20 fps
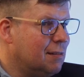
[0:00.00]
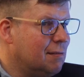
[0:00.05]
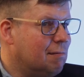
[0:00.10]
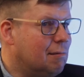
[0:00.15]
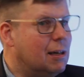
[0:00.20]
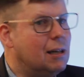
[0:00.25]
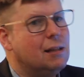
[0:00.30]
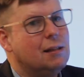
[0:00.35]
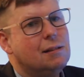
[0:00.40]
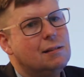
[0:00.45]

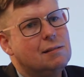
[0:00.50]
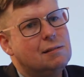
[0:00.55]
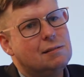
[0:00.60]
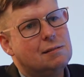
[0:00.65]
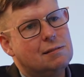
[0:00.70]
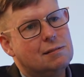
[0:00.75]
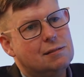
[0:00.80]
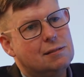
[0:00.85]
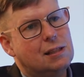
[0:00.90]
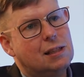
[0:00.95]
well,
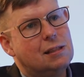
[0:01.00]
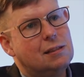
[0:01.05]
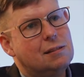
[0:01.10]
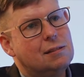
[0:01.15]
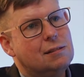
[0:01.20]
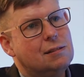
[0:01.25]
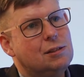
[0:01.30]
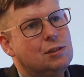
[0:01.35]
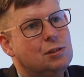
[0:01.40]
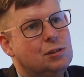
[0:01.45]

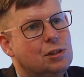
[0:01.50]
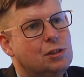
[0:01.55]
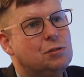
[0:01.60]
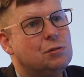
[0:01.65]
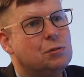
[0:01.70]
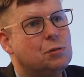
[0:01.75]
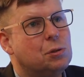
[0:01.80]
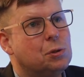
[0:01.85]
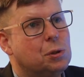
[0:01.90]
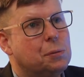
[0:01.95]
then you need to
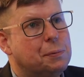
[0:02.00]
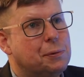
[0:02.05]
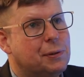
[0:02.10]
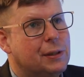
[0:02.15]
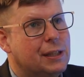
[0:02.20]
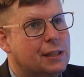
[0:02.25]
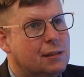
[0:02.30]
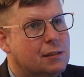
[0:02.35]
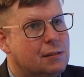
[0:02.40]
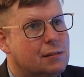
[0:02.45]

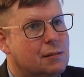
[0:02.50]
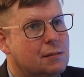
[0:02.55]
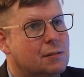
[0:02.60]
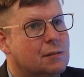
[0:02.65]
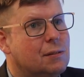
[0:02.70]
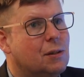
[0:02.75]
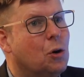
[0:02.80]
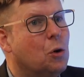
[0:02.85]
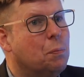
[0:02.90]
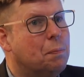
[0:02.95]
cooperate
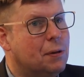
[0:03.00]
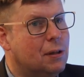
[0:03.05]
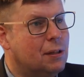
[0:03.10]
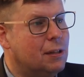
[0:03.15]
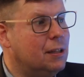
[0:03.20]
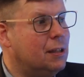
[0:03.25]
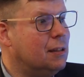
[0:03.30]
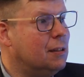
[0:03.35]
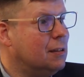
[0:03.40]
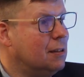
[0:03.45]

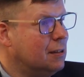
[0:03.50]
openly,